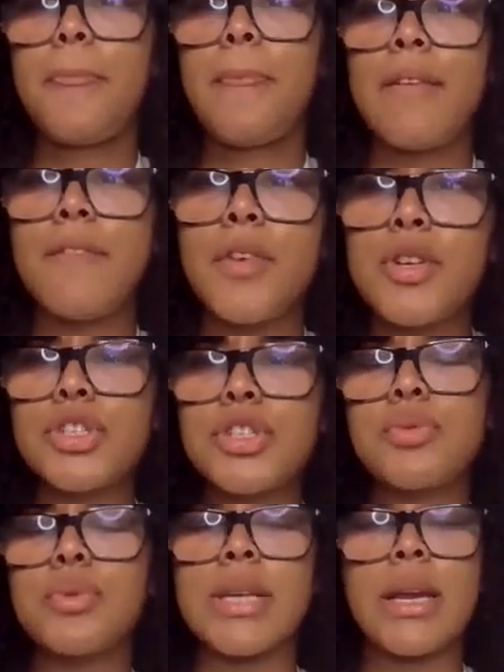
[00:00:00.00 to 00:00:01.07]
at first
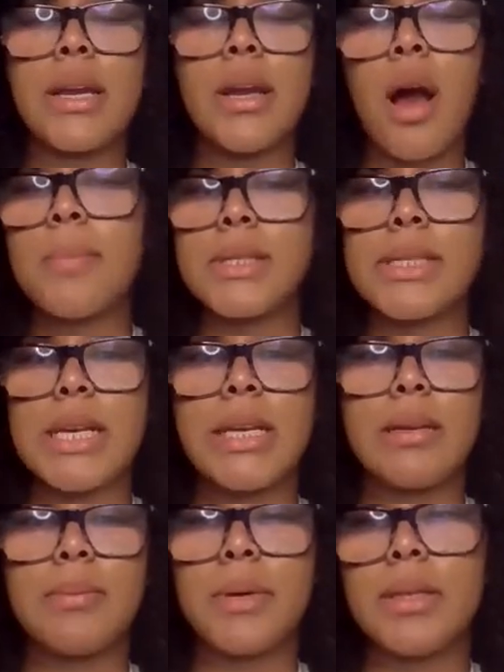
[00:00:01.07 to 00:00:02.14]
she was getting
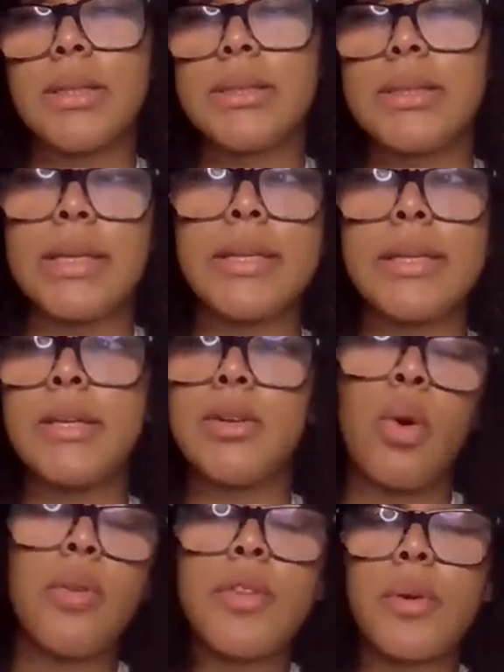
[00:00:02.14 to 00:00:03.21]
compensated, but they didn't
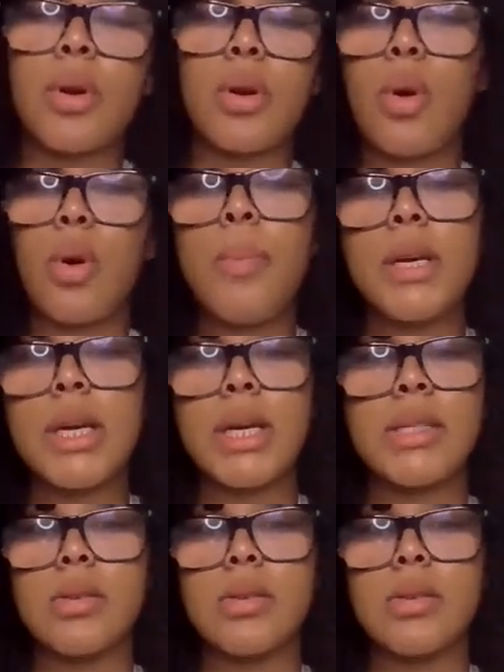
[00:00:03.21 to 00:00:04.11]
know if they were going to open again.